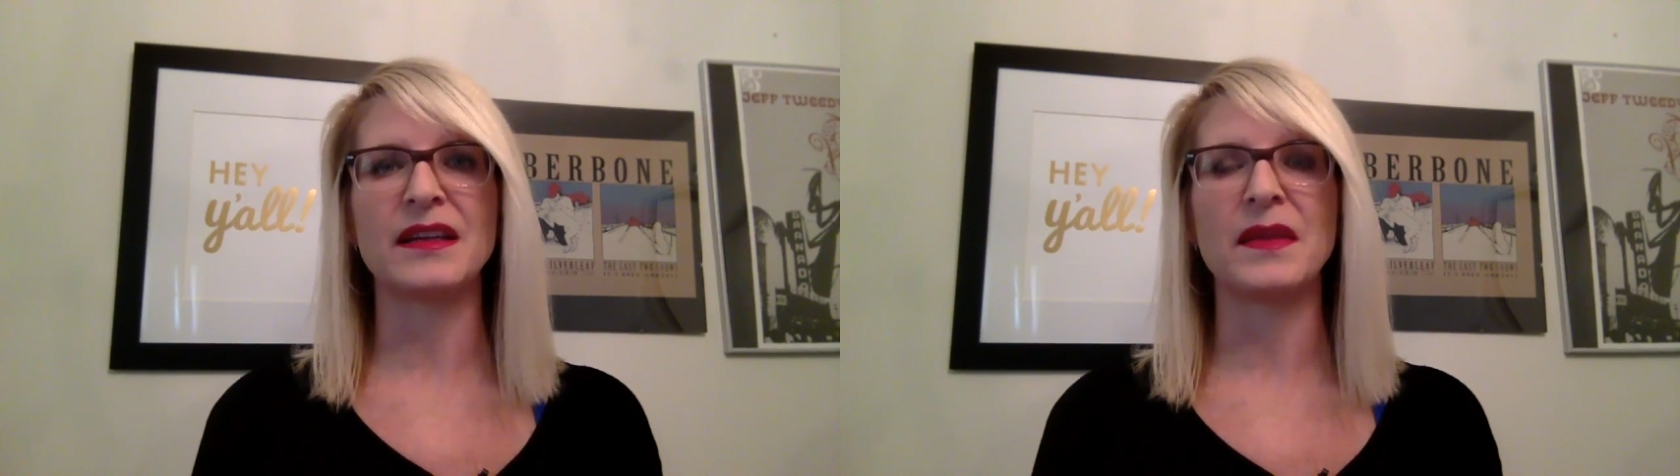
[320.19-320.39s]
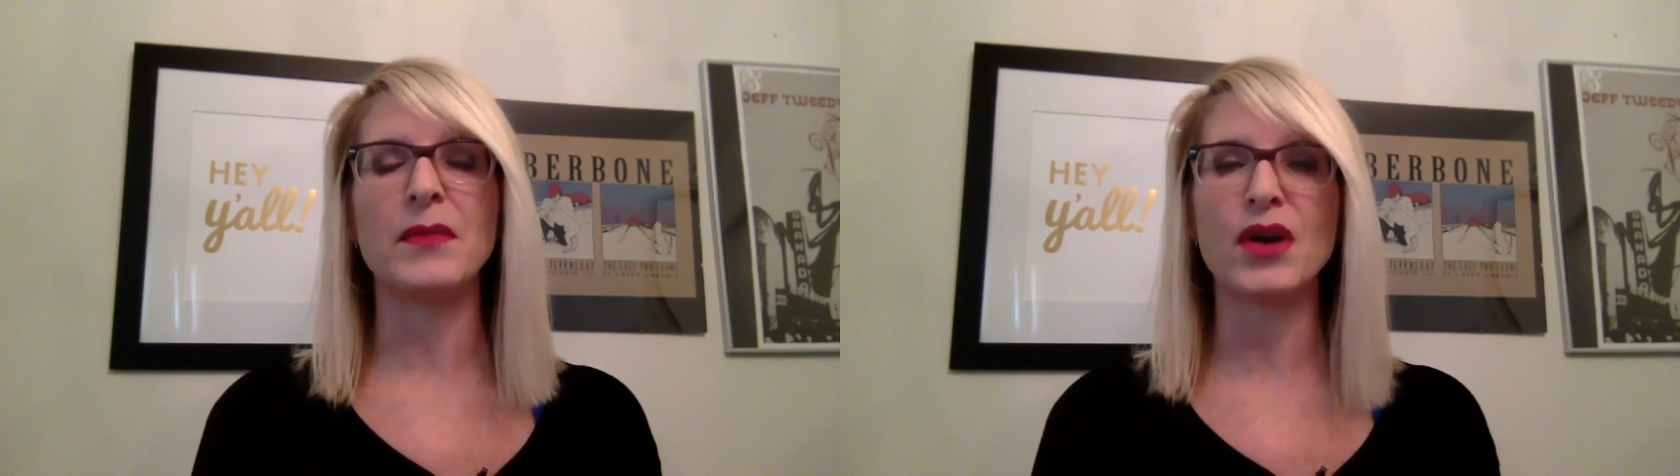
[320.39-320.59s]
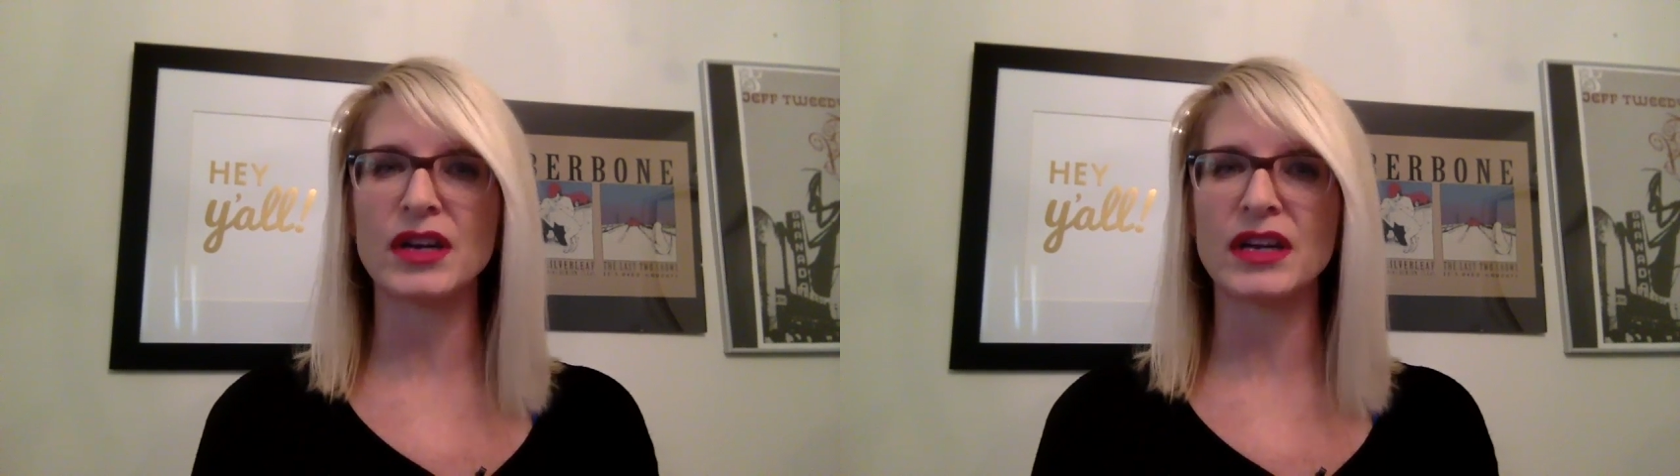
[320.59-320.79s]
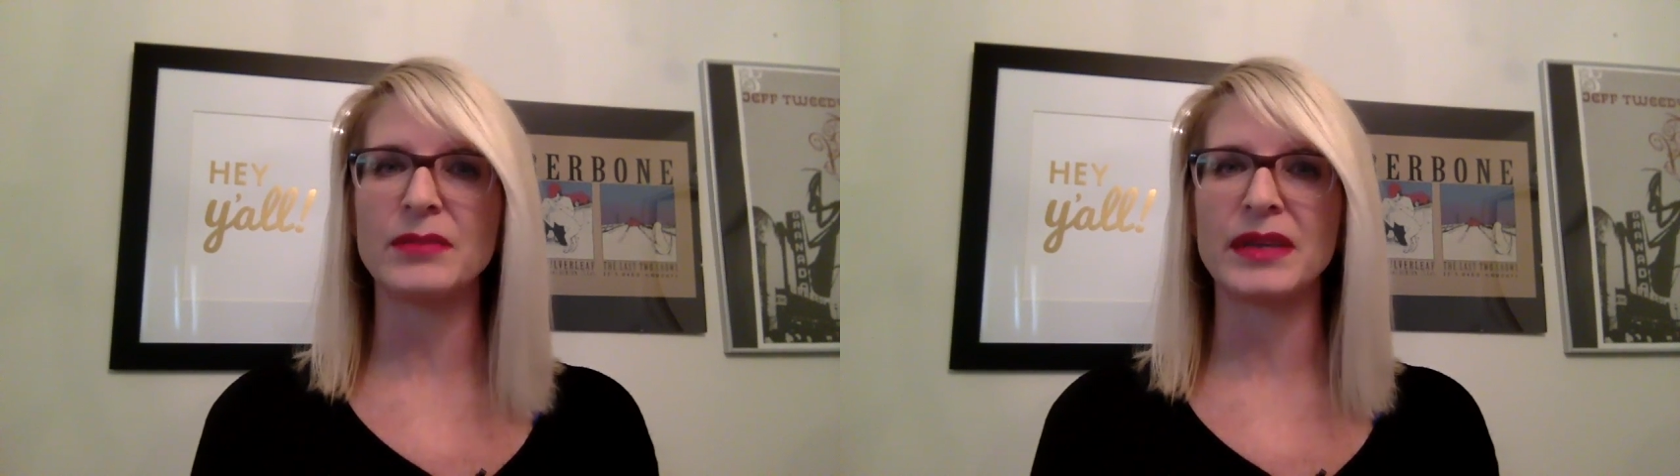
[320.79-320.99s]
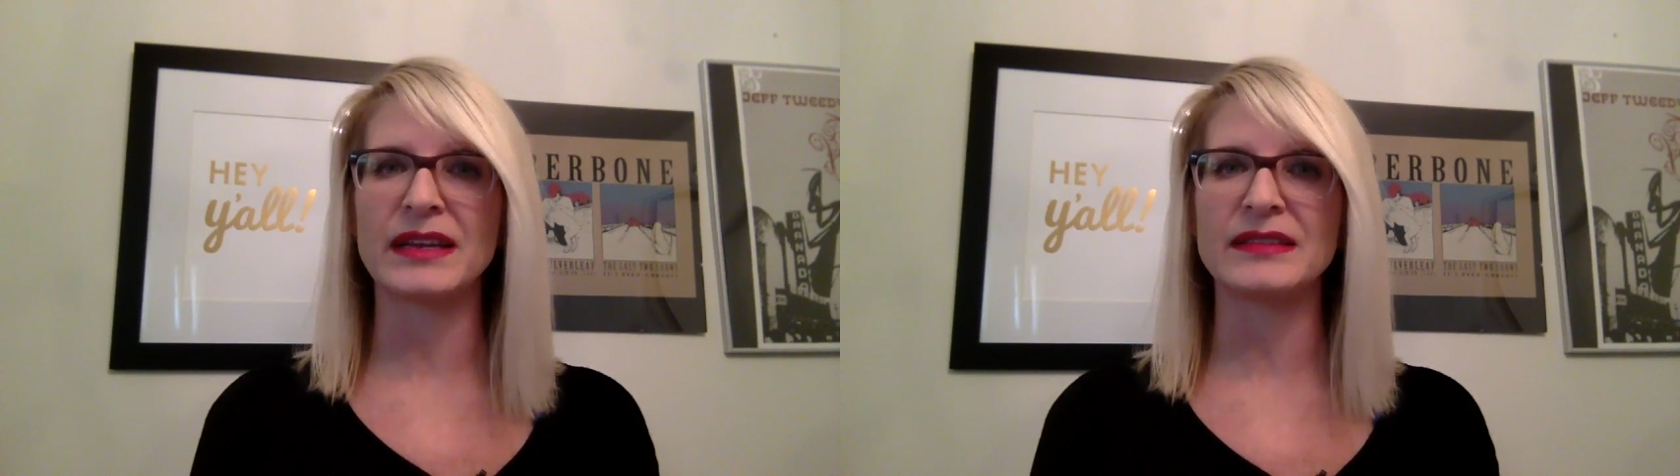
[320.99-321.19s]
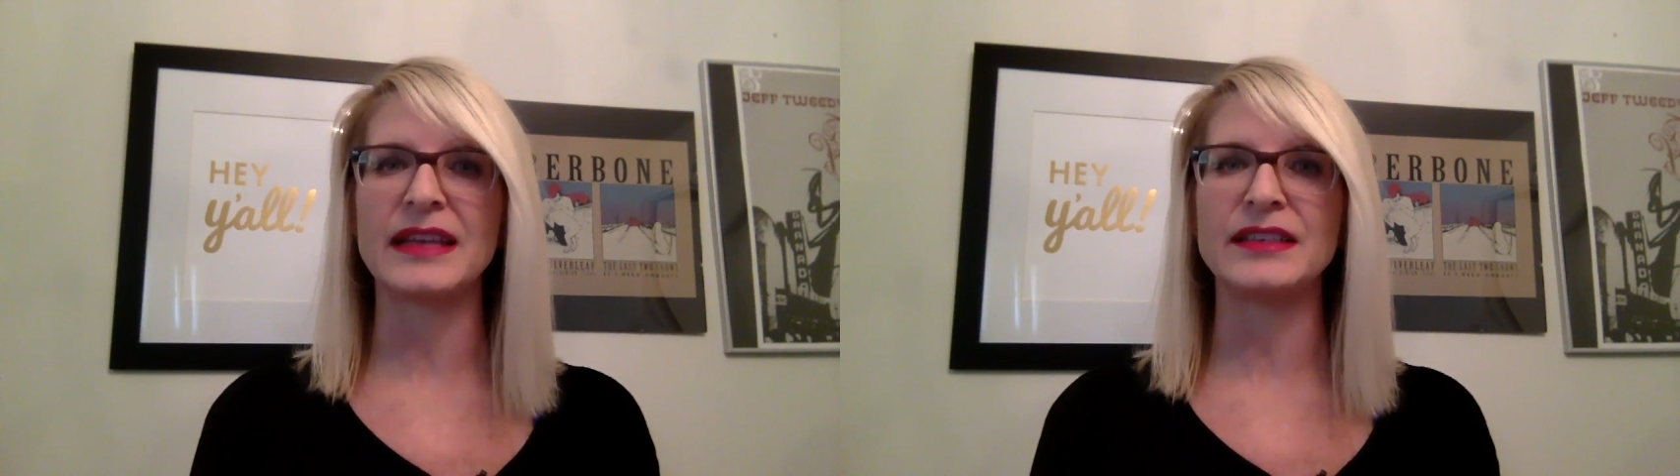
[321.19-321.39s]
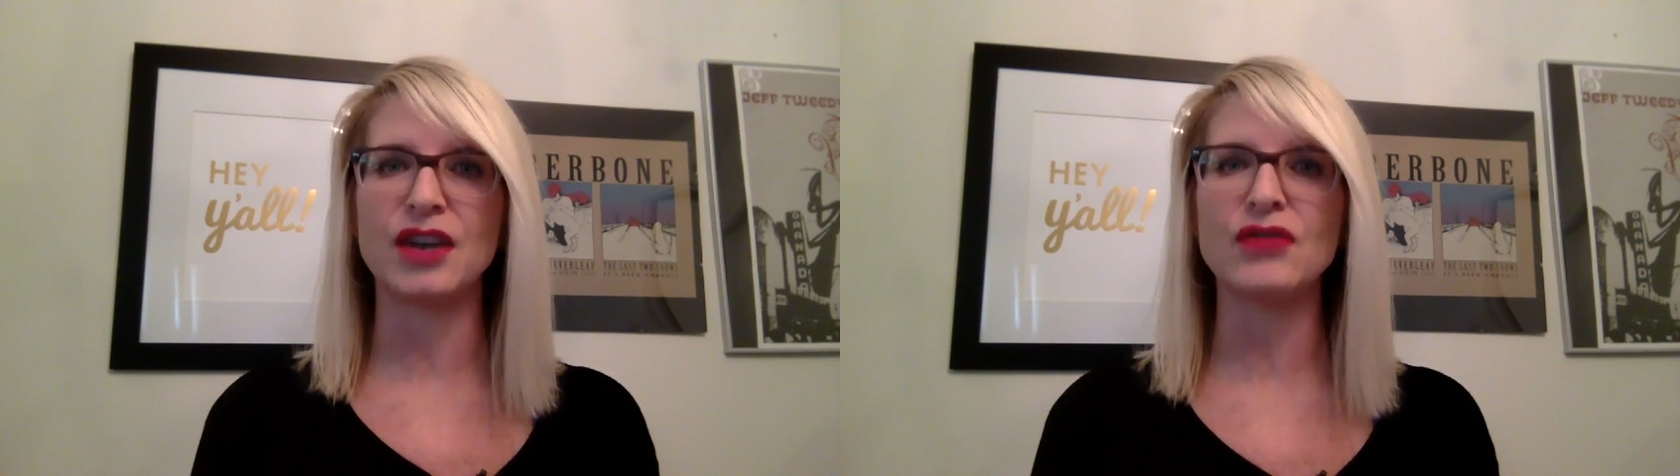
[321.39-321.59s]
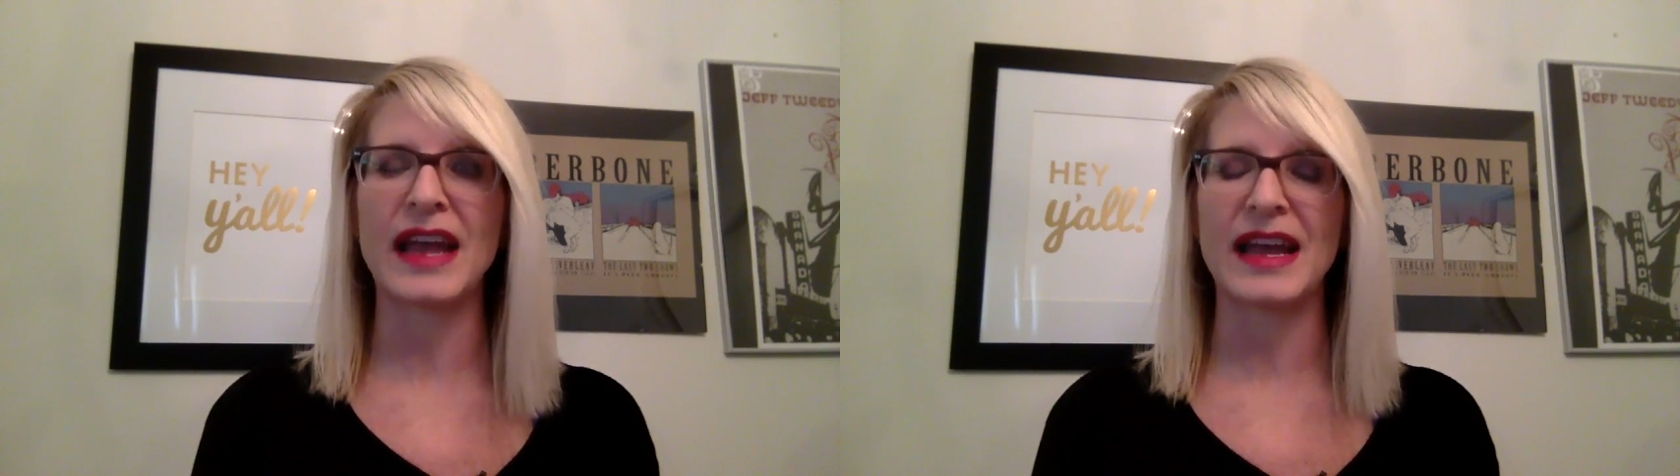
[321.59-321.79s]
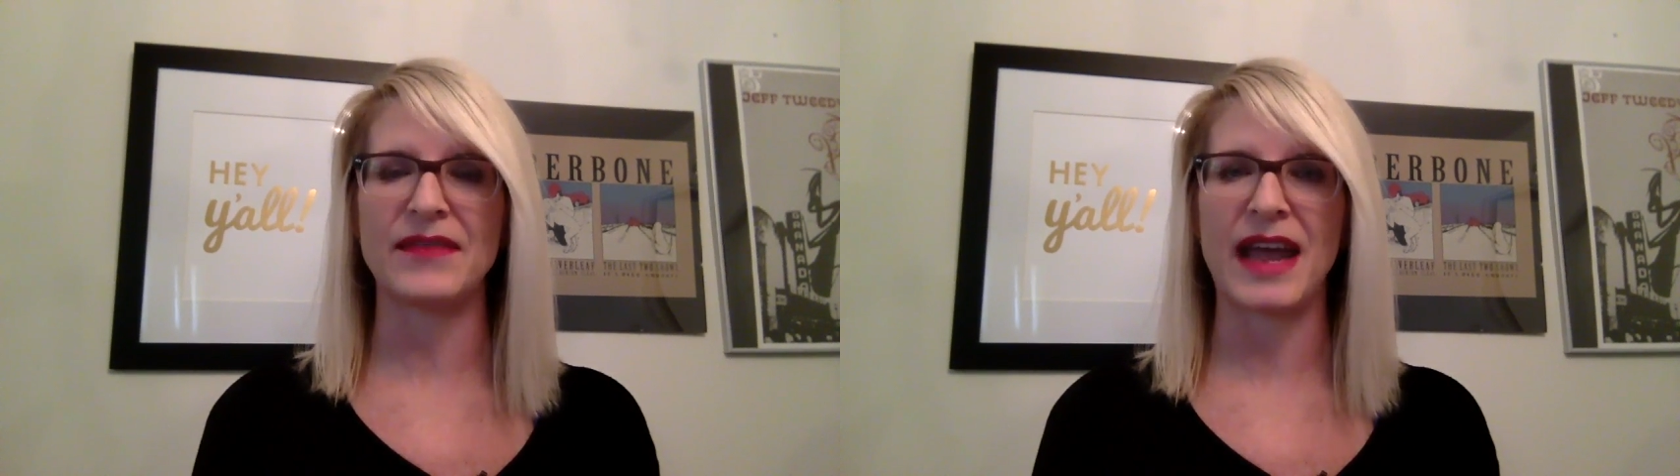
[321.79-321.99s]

on the market because they don't have